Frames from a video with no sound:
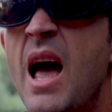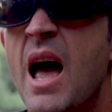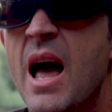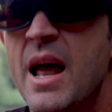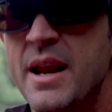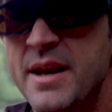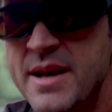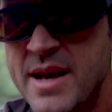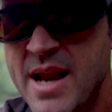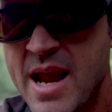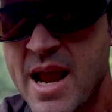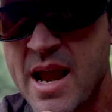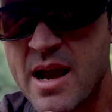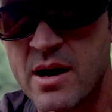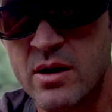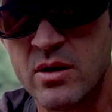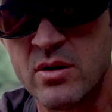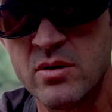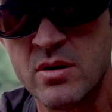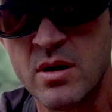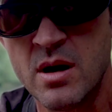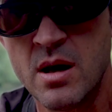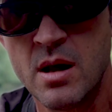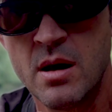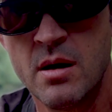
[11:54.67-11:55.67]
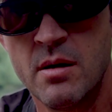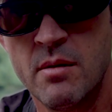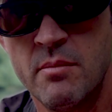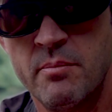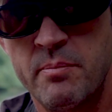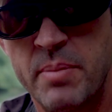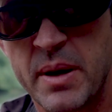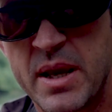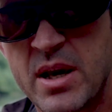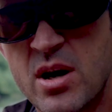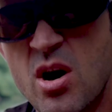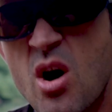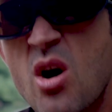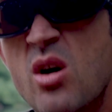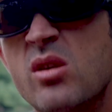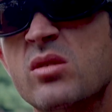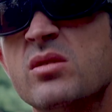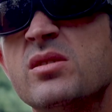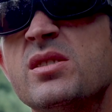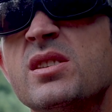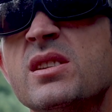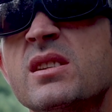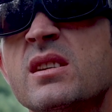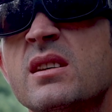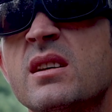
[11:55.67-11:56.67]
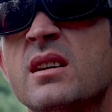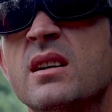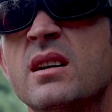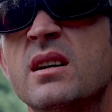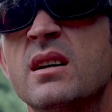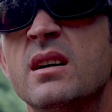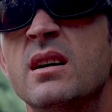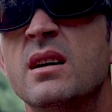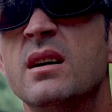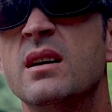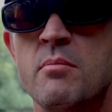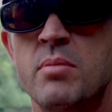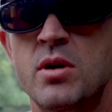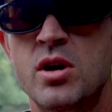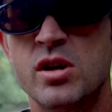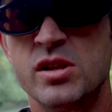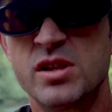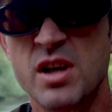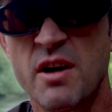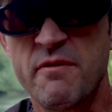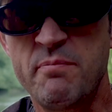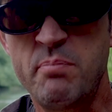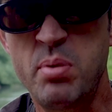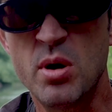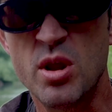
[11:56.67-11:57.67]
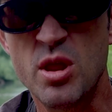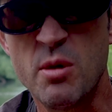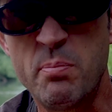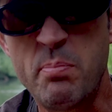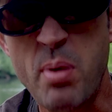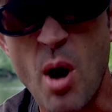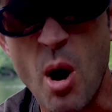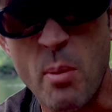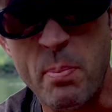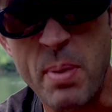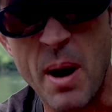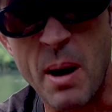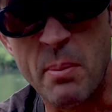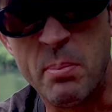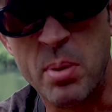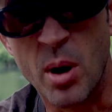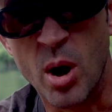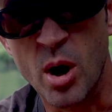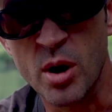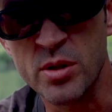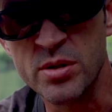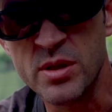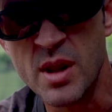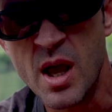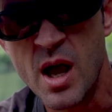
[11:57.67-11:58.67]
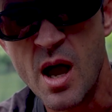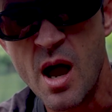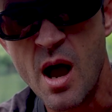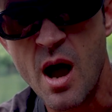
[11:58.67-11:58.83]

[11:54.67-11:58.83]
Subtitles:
And now, because I've put the pop-up on,